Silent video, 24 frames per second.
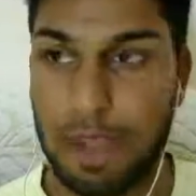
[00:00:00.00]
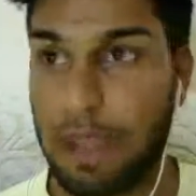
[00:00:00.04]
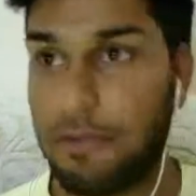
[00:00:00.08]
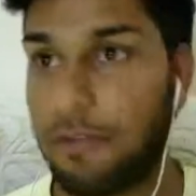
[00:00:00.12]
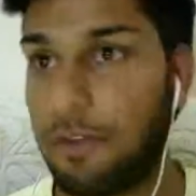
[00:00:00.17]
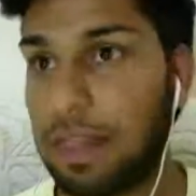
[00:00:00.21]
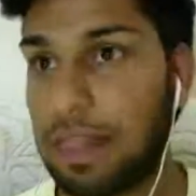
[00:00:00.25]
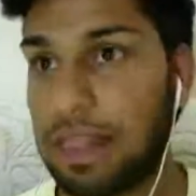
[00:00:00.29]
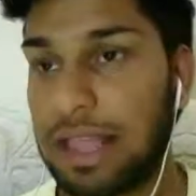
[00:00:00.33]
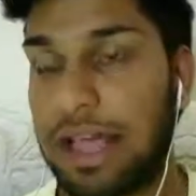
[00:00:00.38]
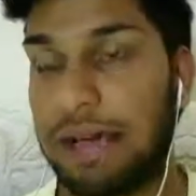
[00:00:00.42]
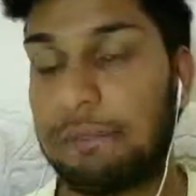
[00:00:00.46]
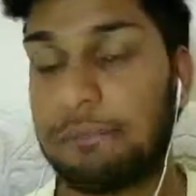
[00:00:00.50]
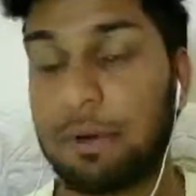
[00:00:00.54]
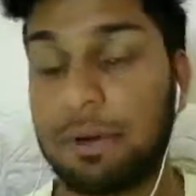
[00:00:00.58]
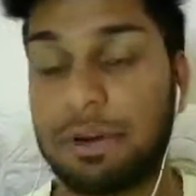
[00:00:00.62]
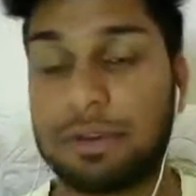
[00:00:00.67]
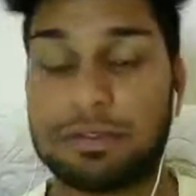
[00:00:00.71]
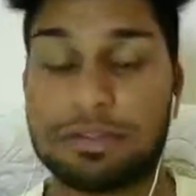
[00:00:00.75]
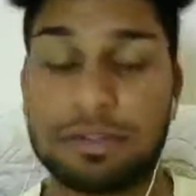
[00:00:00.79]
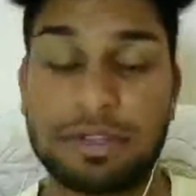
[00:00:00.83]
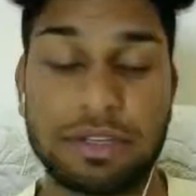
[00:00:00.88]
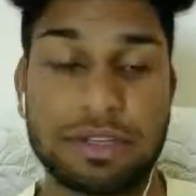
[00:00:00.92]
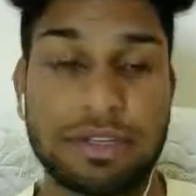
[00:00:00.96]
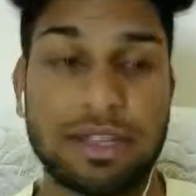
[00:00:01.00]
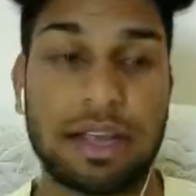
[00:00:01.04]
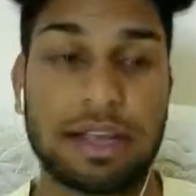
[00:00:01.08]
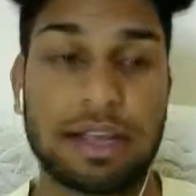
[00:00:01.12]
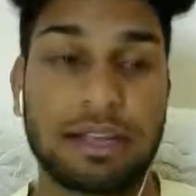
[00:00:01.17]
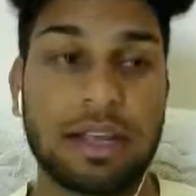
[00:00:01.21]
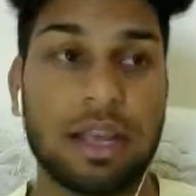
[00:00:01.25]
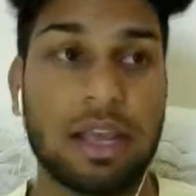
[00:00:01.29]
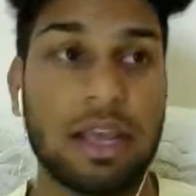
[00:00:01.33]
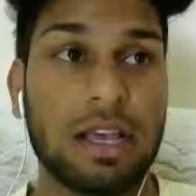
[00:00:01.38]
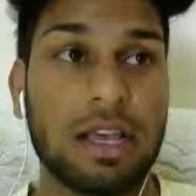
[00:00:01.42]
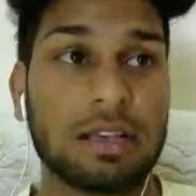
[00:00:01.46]
Well, I'm gonna say
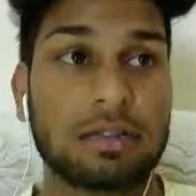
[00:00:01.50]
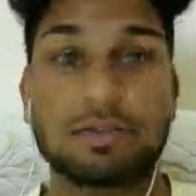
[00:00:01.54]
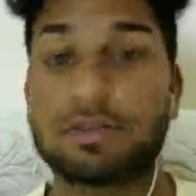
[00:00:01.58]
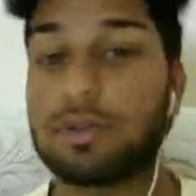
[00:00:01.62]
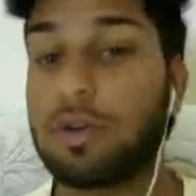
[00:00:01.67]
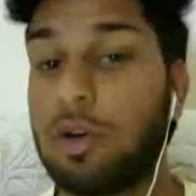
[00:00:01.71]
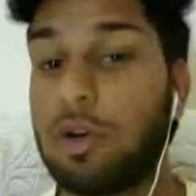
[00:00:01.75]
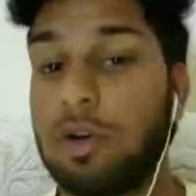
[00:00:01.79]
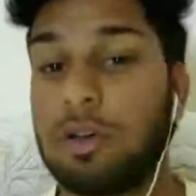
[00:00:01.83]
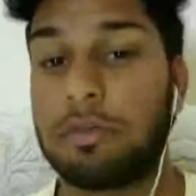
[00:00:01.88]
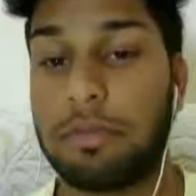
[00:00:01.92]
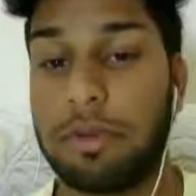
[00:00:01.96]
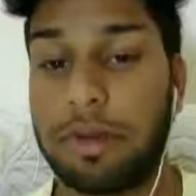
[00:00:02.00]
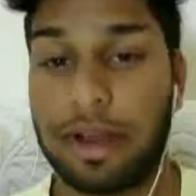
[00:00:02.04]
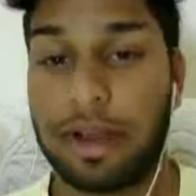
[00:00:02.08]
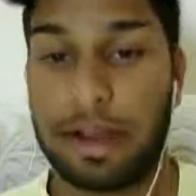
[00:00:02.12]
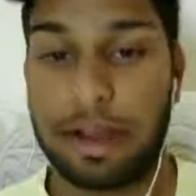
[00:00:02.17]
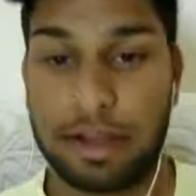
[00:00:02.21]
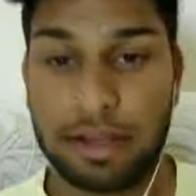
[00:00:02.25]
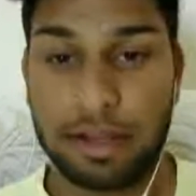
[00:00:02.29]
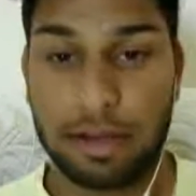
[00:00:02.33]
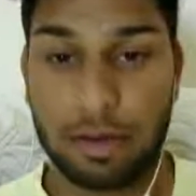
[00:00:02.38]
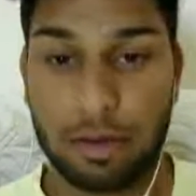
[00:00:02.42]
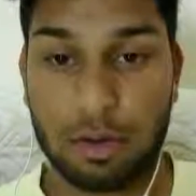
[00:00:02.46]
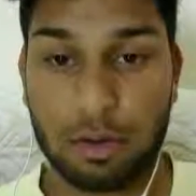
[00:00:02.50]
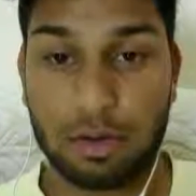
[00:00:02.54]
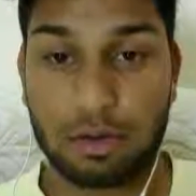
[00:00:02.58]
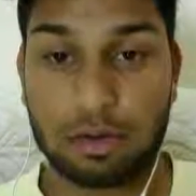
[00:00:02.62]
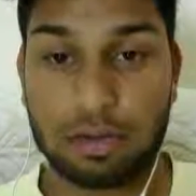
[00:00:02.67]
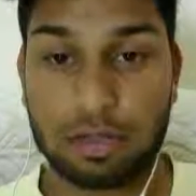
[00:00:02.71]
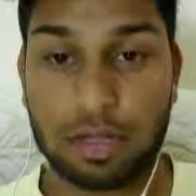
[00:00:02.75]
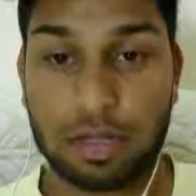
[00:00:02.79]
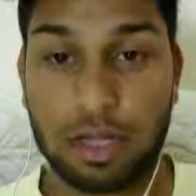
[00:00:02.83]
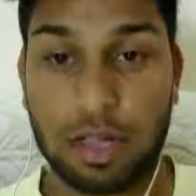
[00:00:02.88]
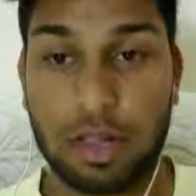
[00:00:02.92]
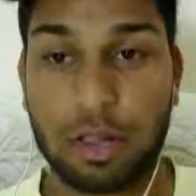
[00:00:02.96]
that Saul Marani
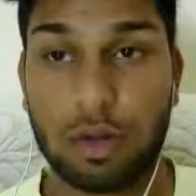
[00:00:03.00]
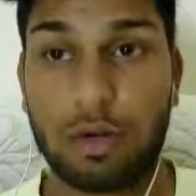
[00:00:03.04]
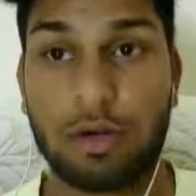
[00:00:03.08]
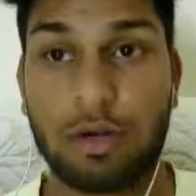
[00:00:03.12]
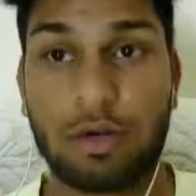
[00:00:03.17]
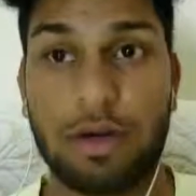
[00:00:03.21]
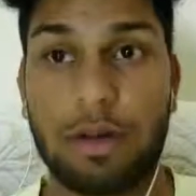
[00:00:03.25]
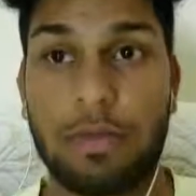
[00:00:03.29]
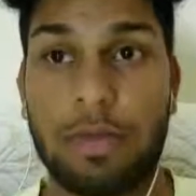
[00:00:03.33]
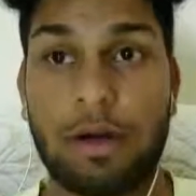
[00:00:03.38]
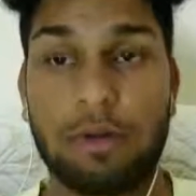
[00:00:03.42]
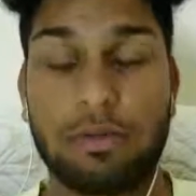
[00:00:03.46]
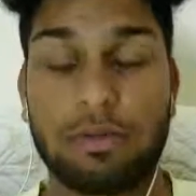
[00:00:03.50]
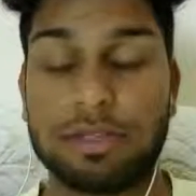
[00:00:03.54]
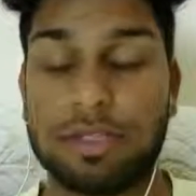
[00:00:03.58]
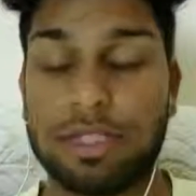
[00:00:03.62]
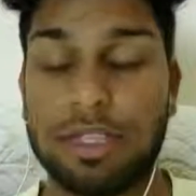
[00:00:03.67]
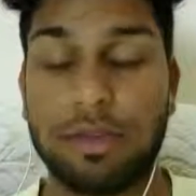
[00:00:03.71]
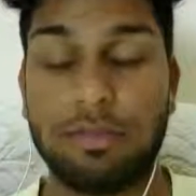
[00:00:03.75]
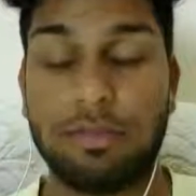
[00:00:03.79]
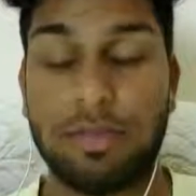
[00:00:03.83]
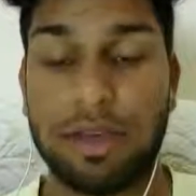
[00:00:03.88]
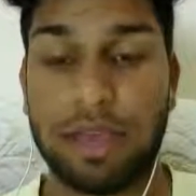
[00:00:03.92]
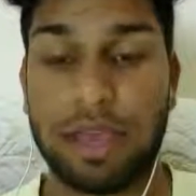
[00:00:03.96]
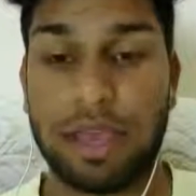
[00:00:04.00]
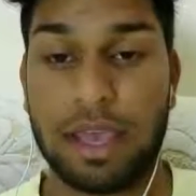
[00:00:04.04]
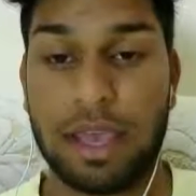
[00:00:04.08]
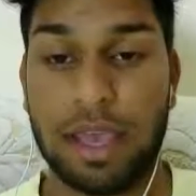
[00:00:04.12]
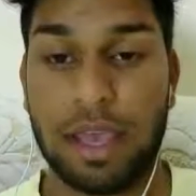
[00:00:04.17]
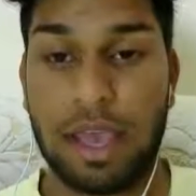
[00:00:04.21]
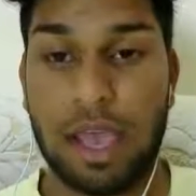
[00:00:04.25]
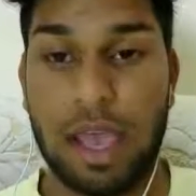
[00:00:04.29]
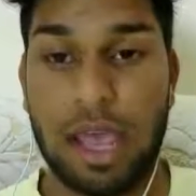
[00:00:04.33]
knows a lot about CPA